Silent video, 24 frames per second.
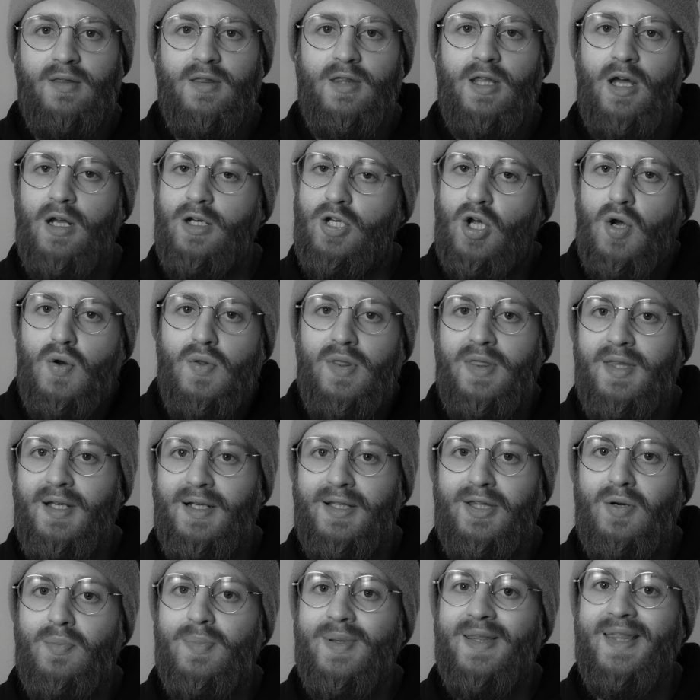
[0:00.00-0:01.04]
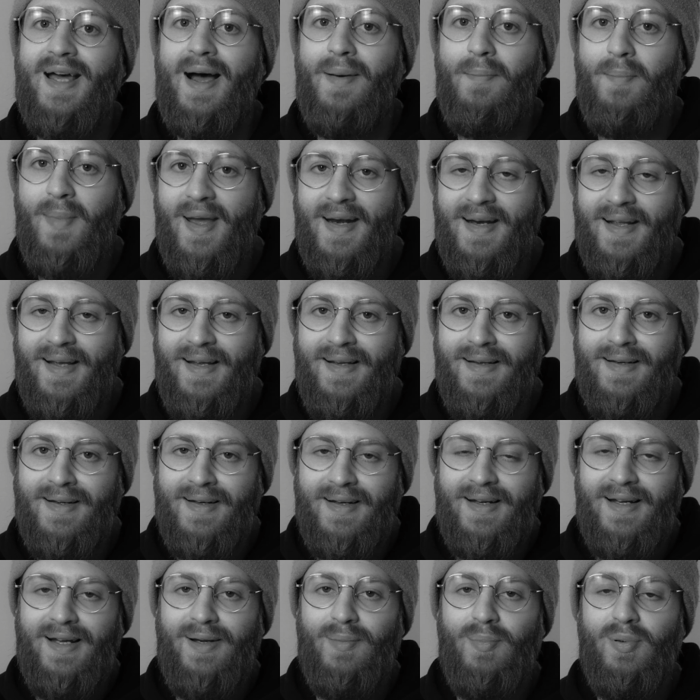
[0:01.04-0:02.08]
I don't think there'll be that many,
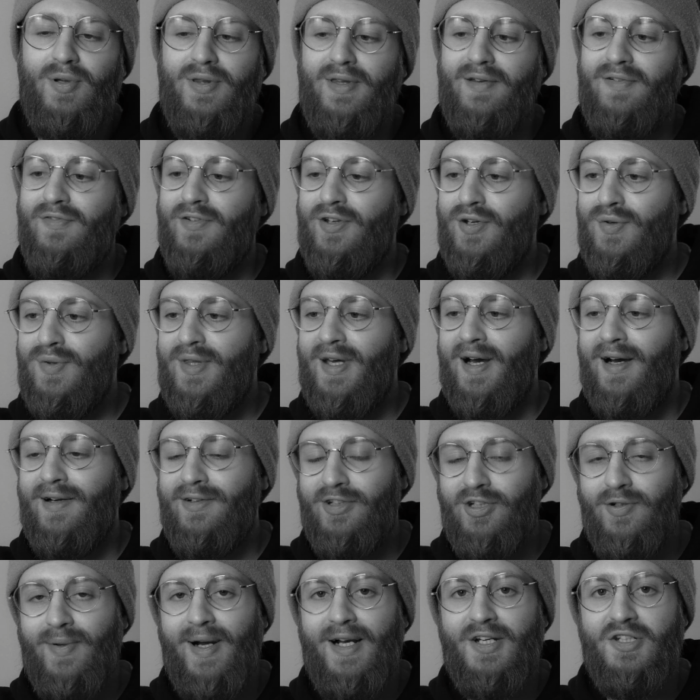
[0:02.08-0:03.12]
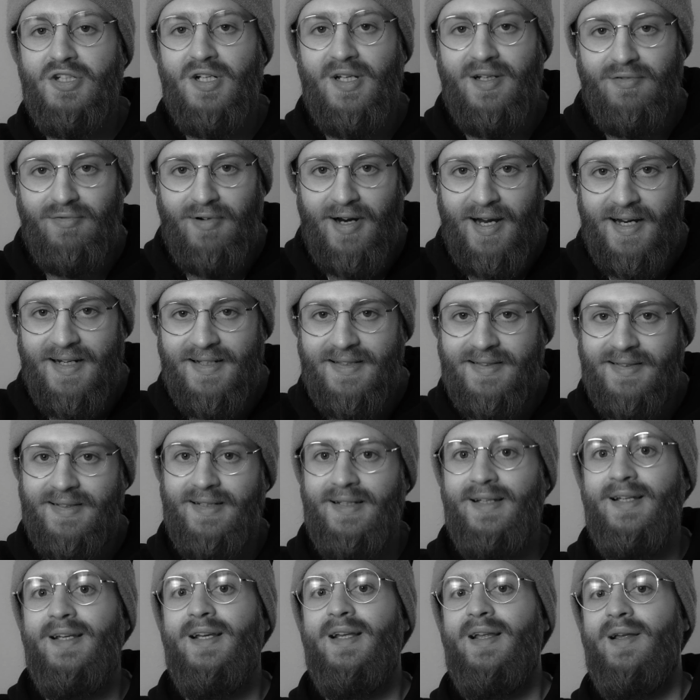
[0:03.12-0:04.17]
but the few that I do actually
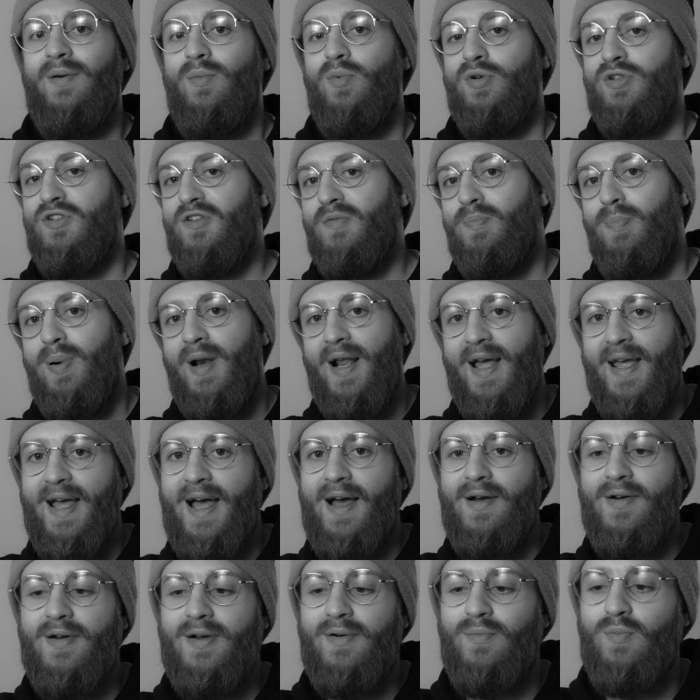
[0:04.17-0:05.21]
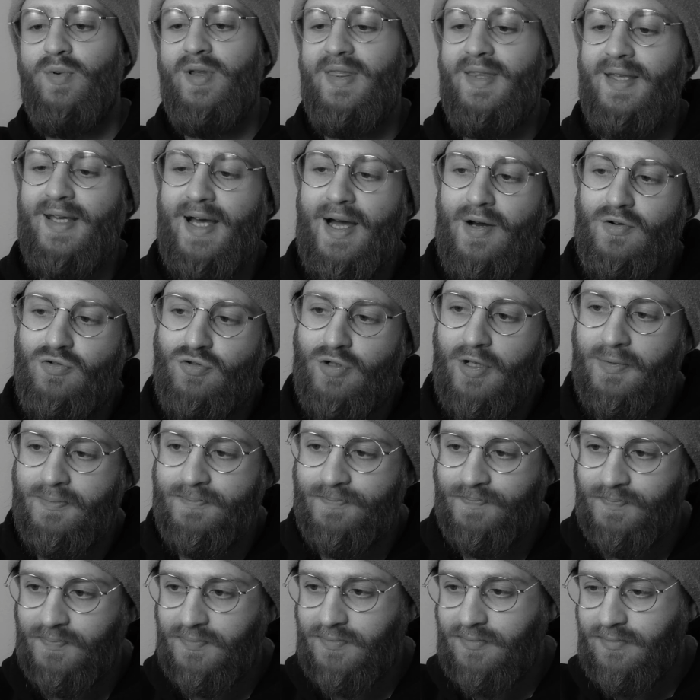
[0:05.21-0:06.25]
rate will just play out with the outro.
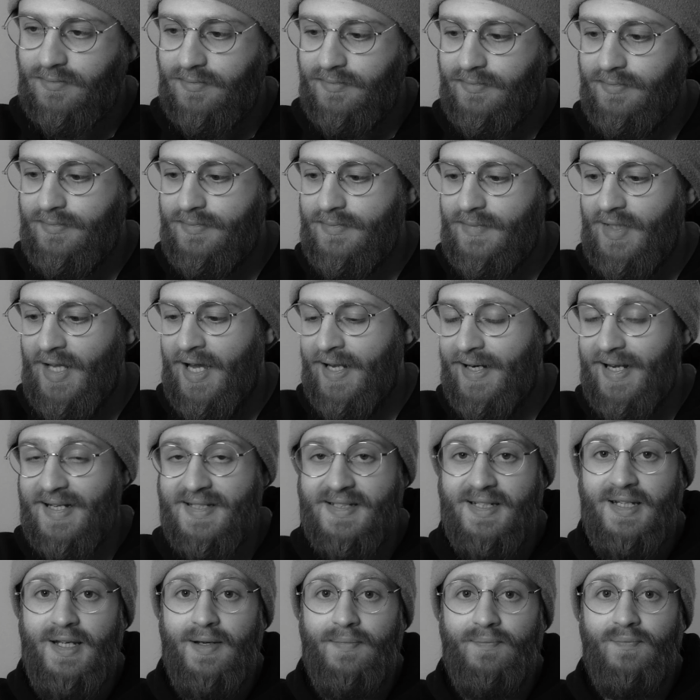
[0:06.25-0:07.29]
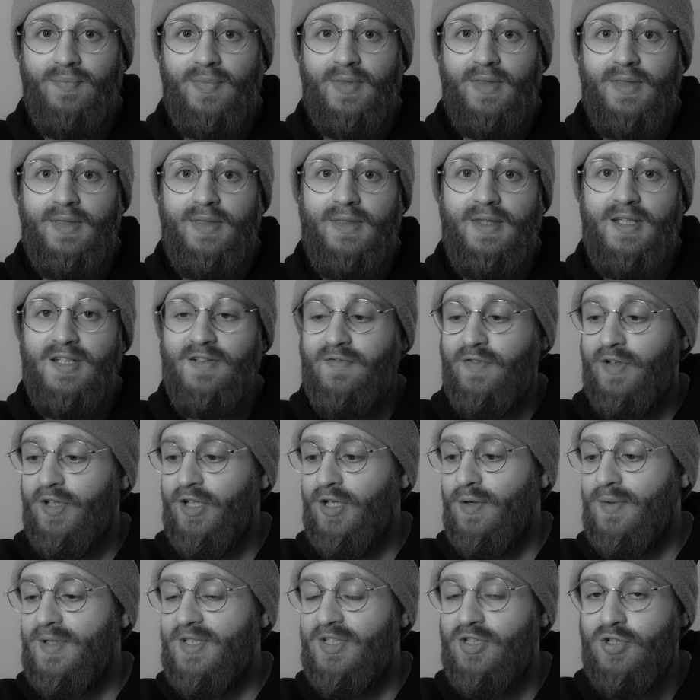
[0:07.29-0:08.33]
And that's it. This
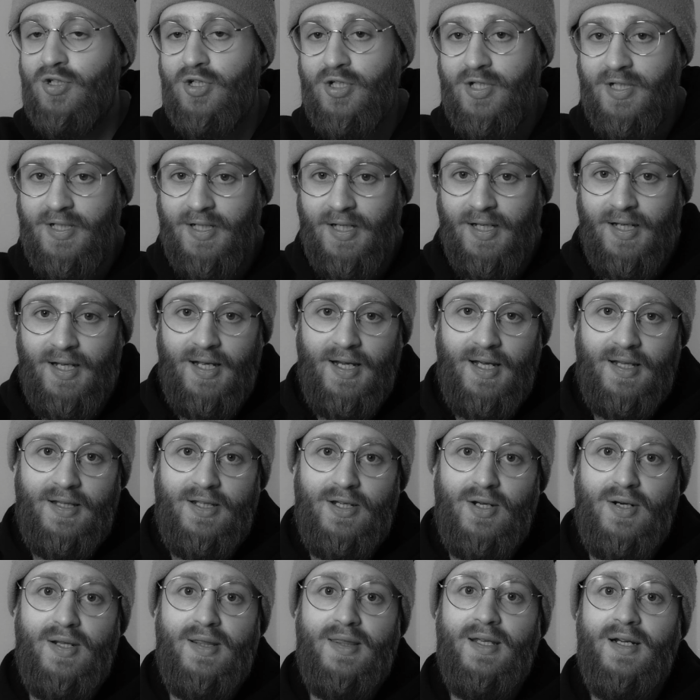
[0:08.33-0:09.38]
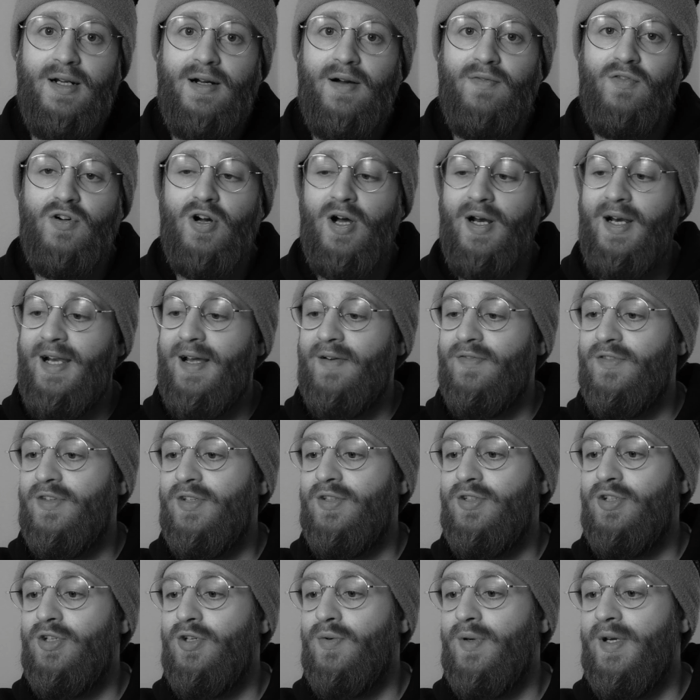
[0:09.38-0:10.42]
video is done. The only thing I've got left to
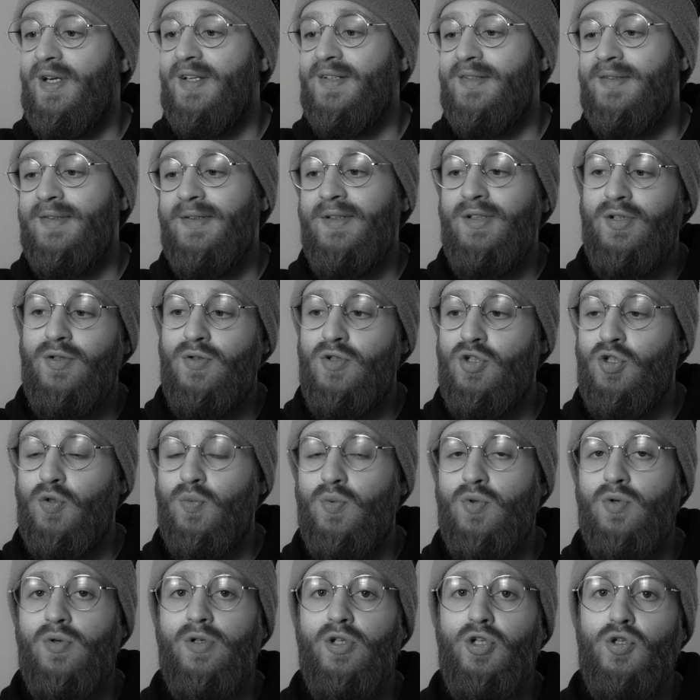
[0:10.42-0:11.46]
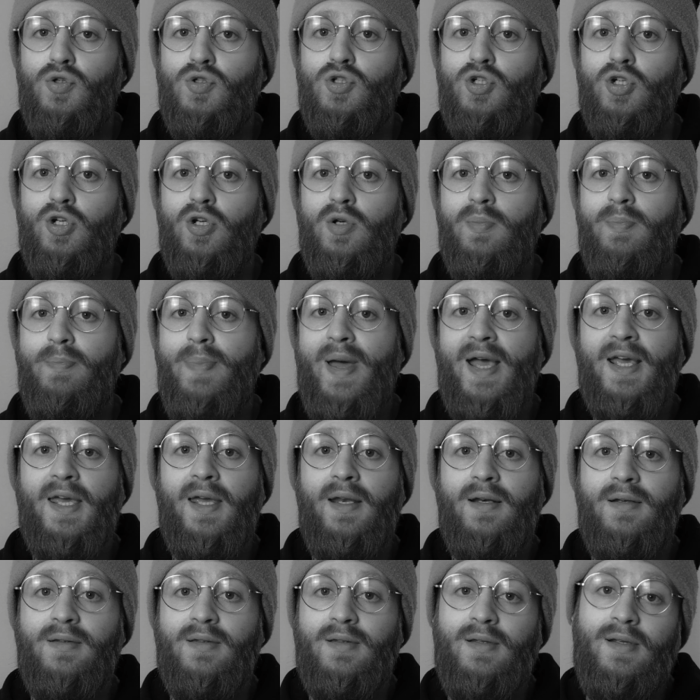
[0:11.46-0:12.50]
do is the usual YouTube
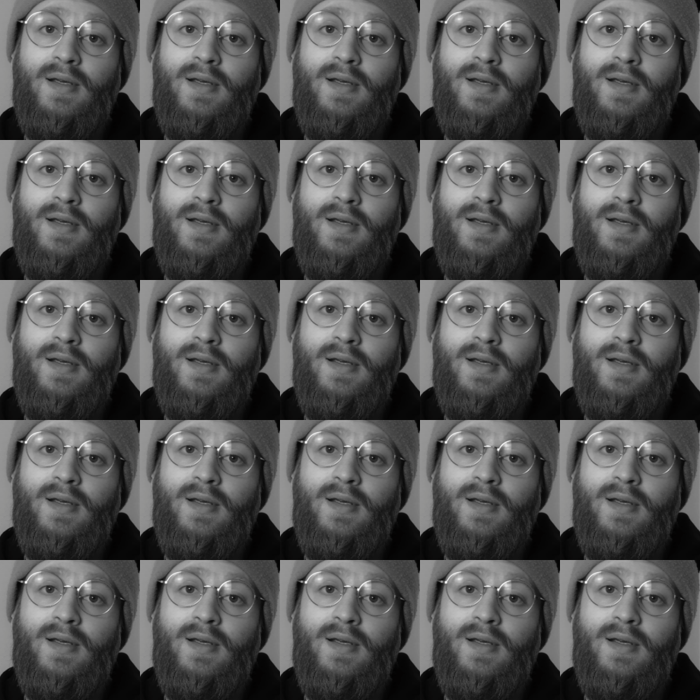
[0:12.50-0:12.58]
begging.